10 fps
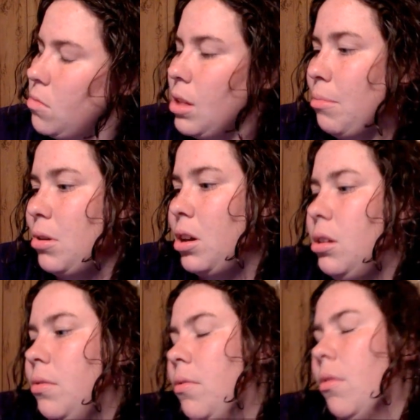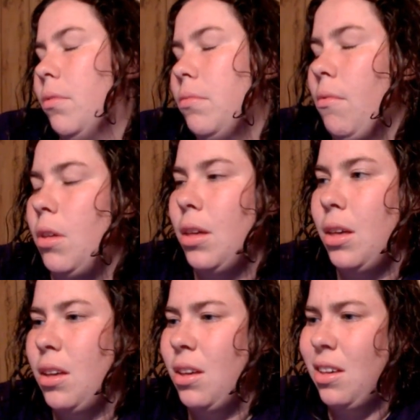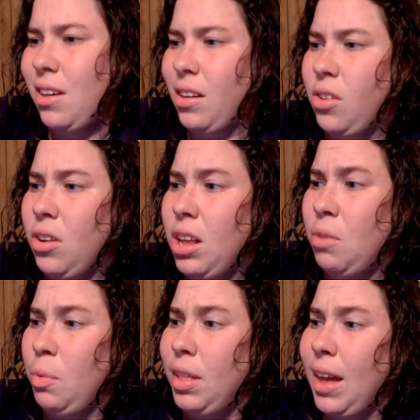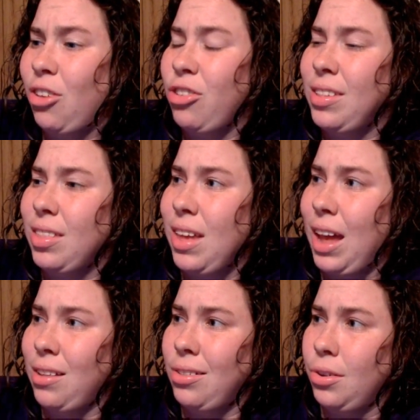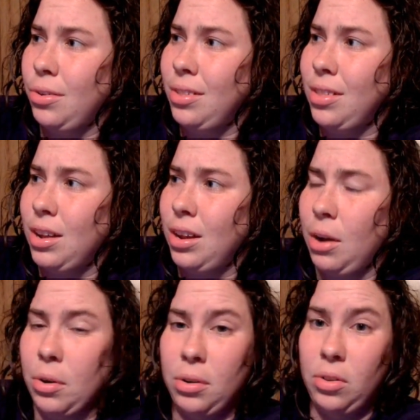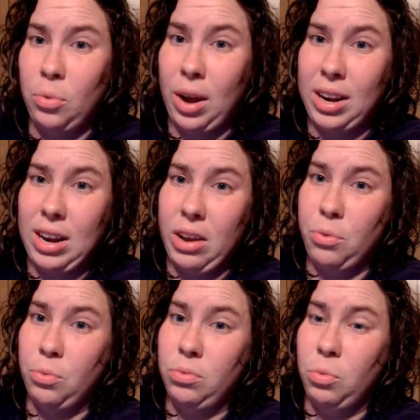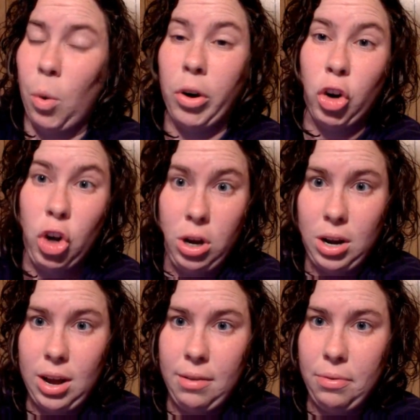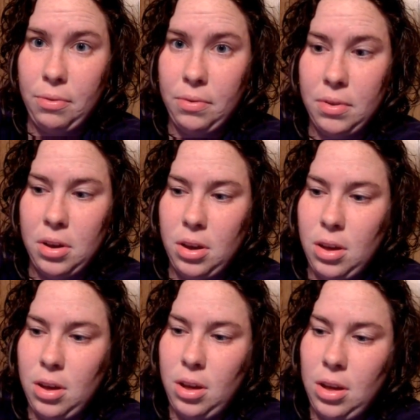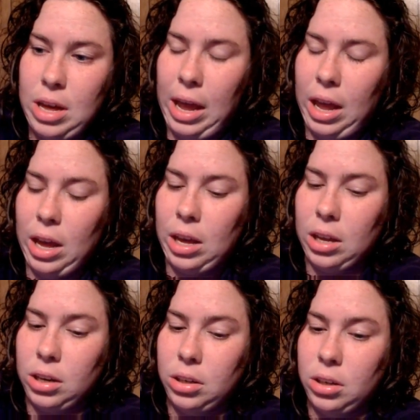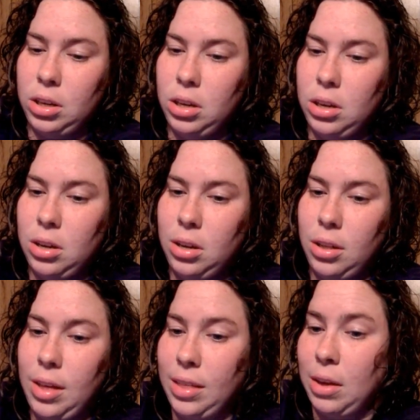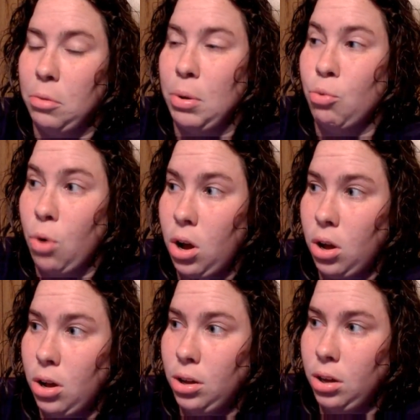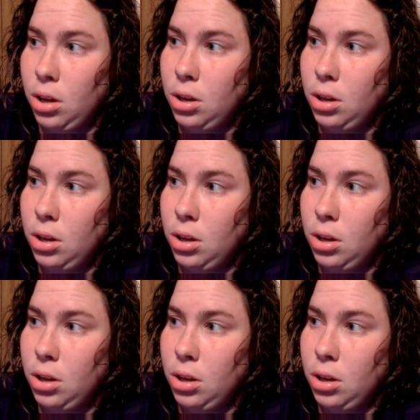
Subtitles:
But I started getting really anxious that the answers that I was writing down weren't good enough. and that they would be wrong.